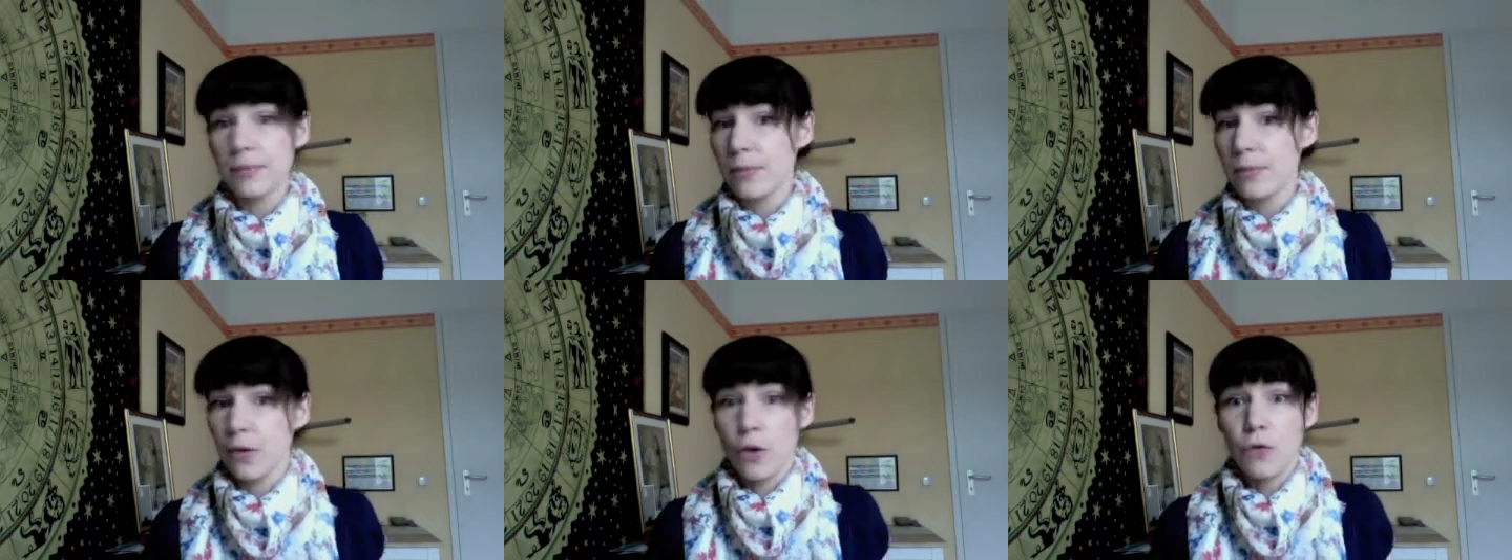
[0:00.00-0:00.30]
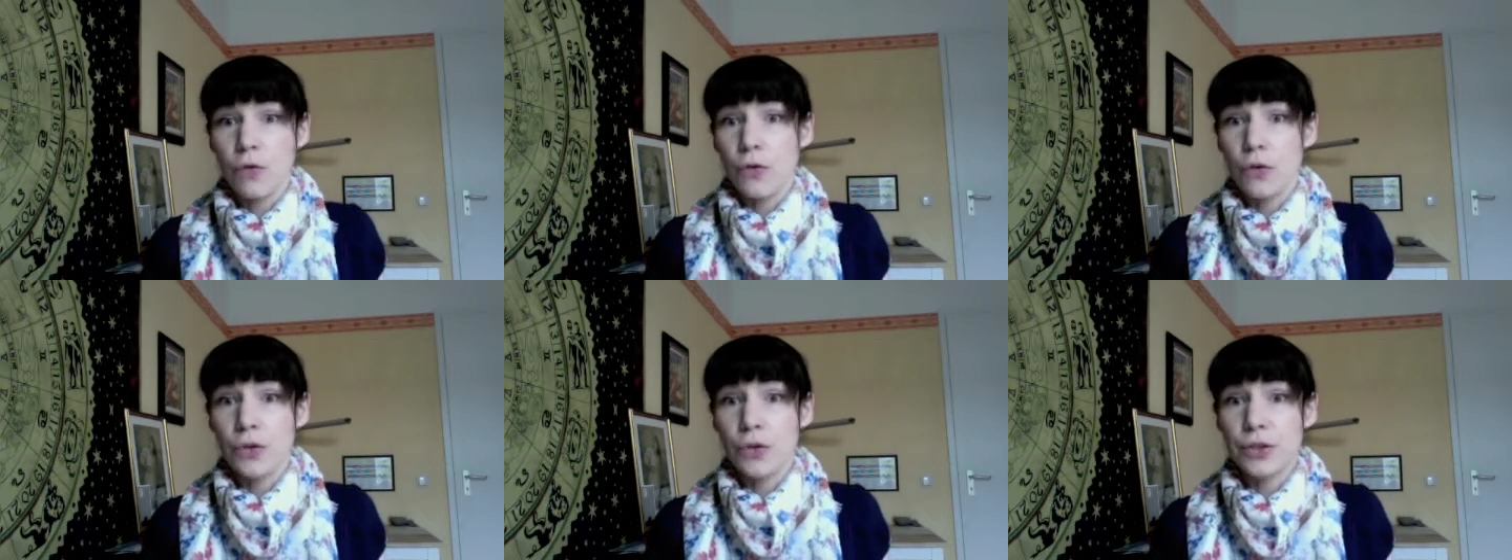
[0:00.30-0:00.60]

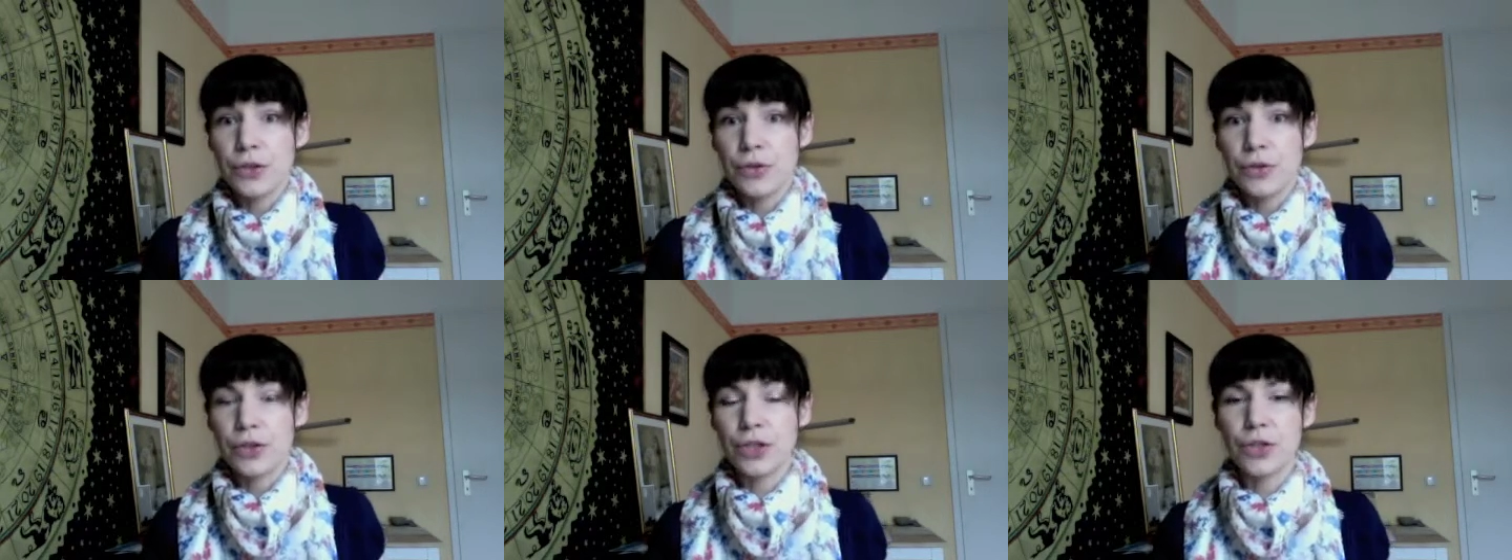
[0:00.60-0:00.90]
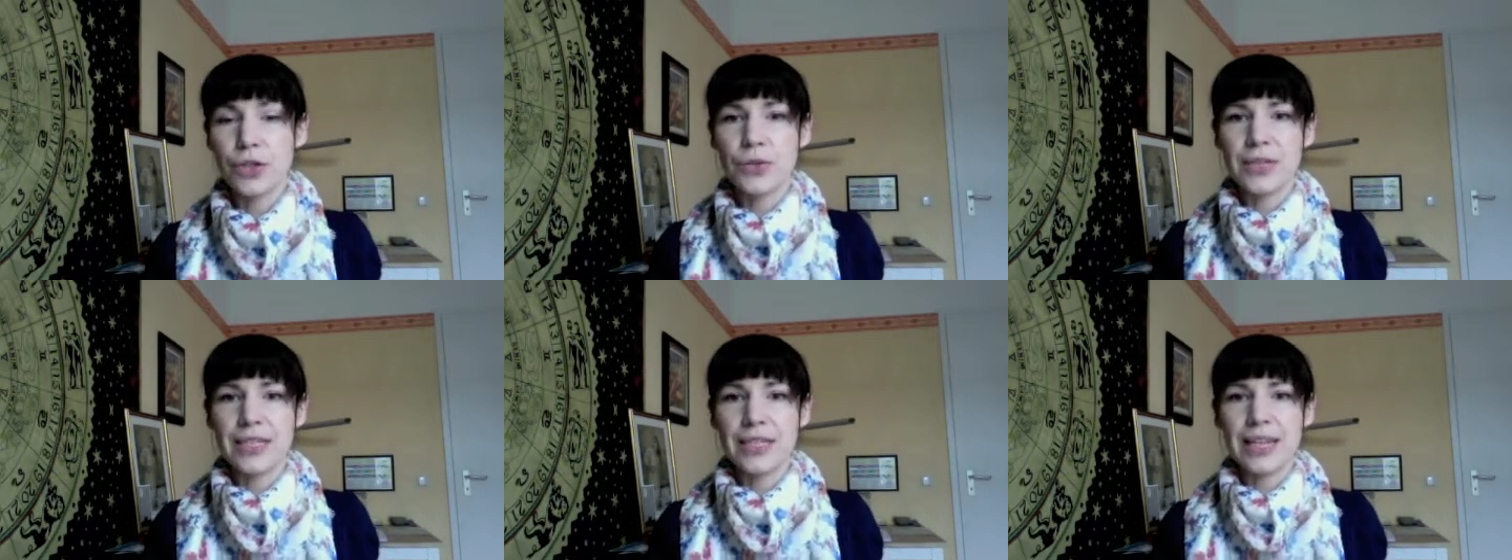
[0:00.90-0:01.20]
Of course, you can
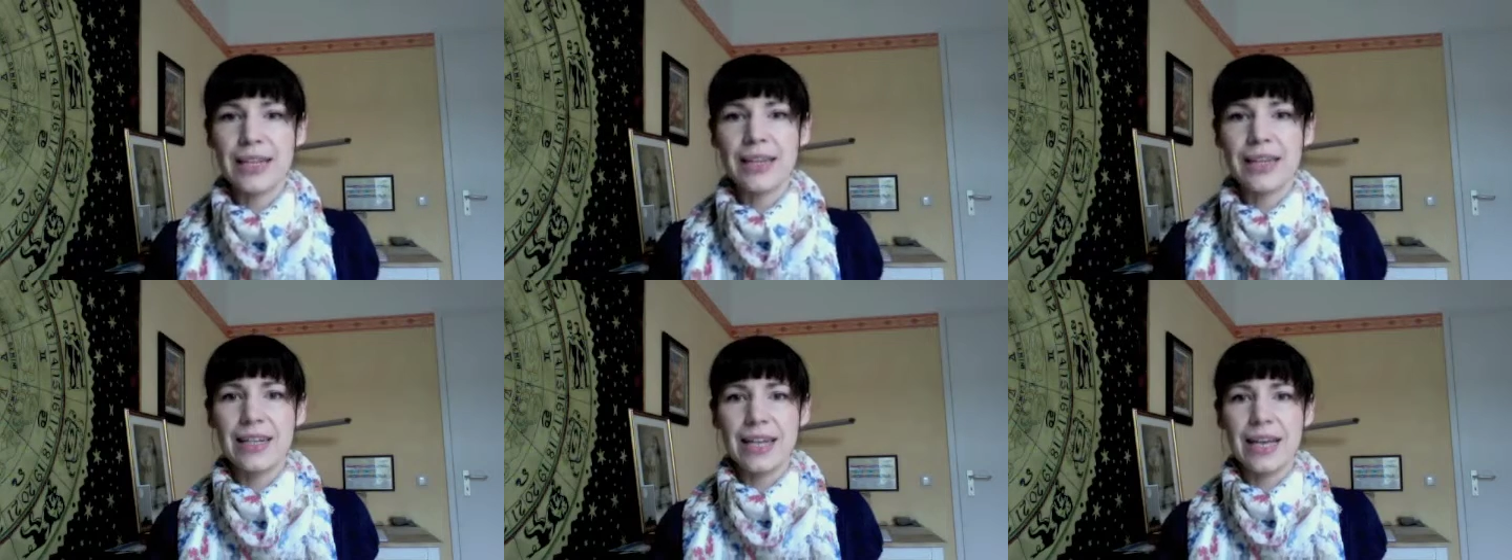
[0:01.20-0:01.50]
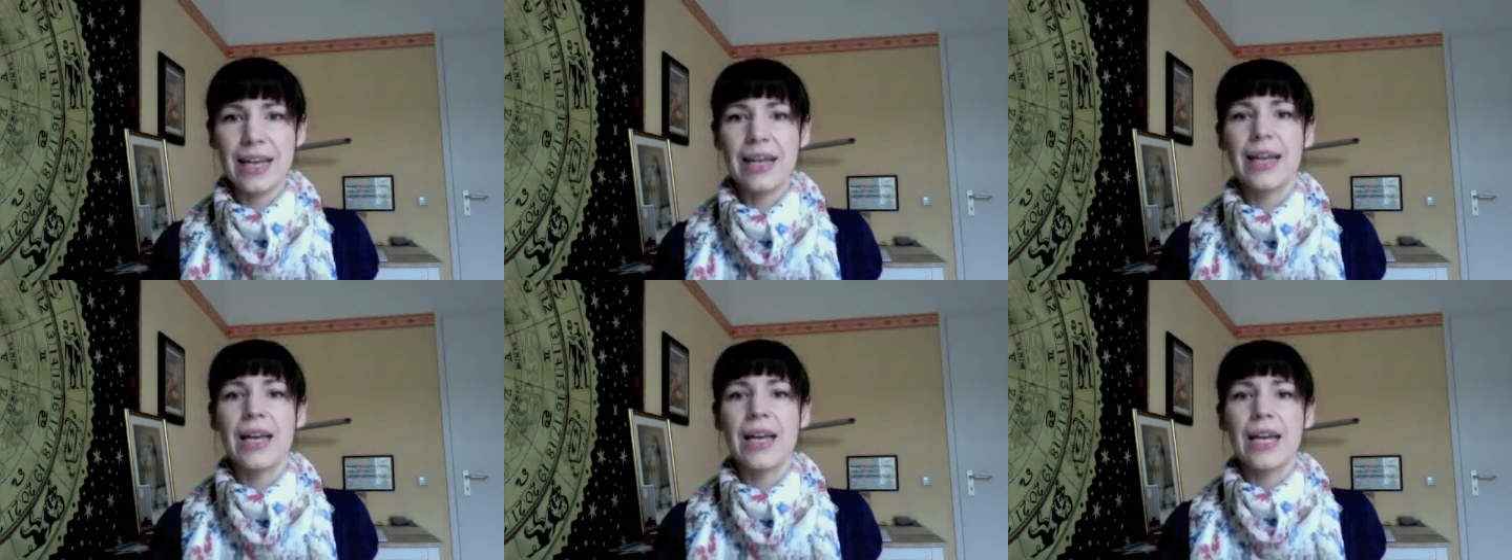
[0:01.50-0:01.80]
choose another
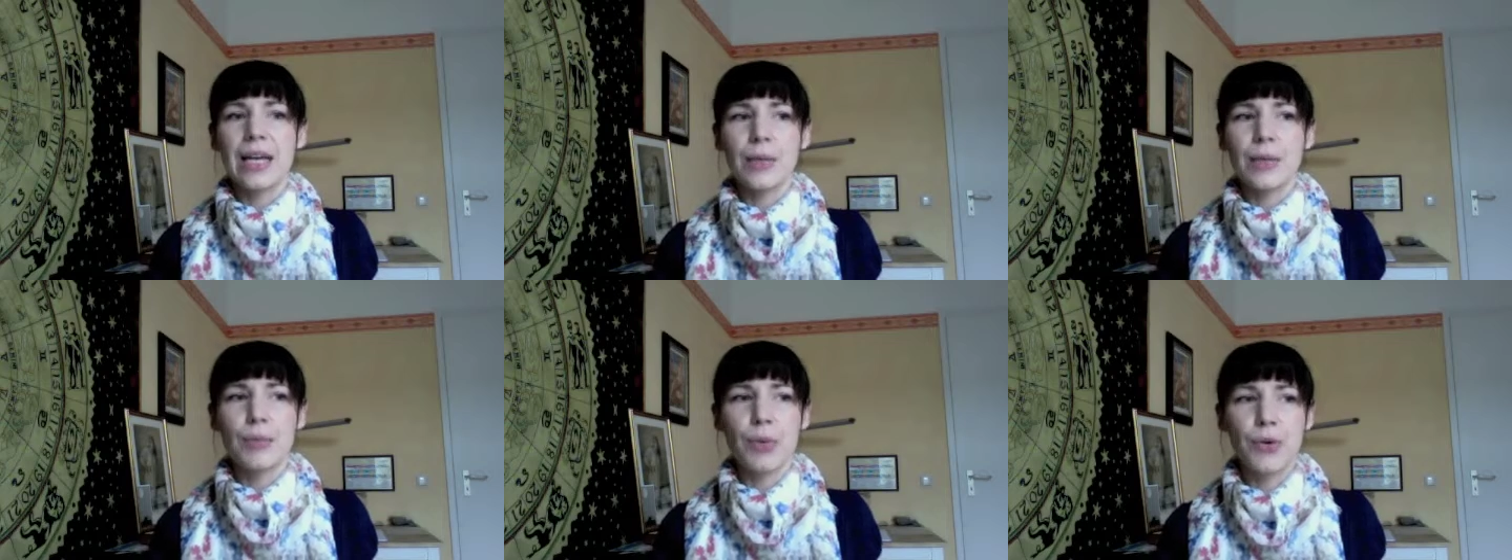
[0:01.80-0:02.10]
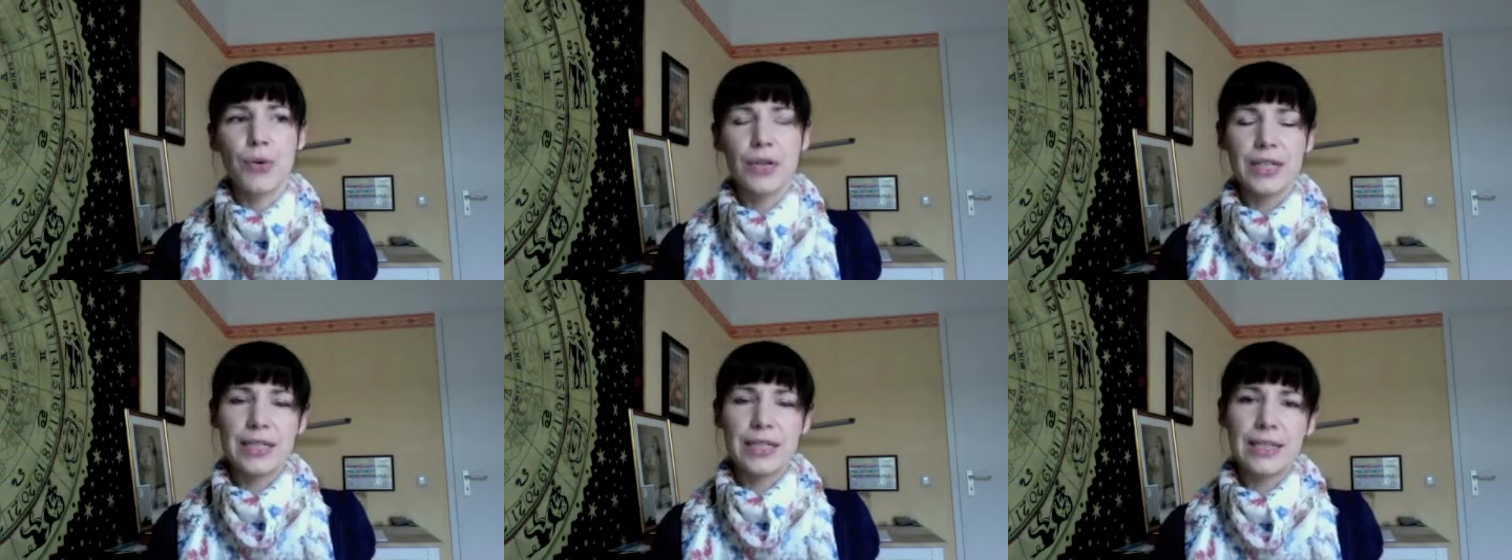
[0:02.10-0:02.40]
deck.
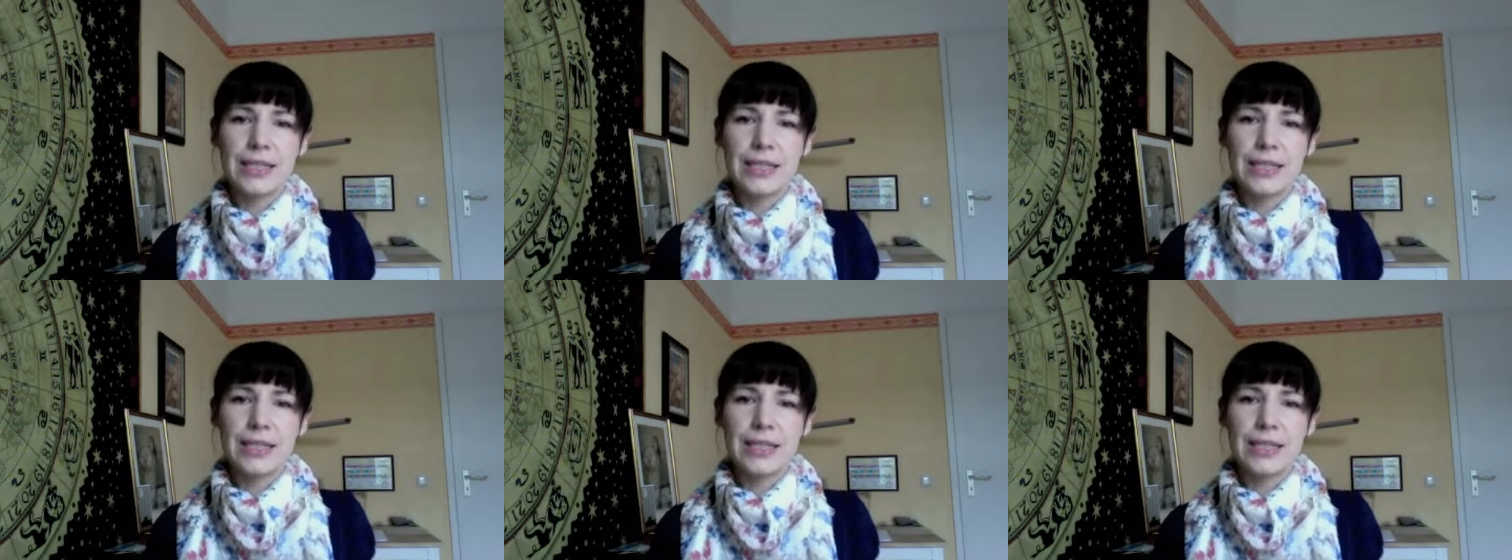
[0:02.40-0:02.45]
Important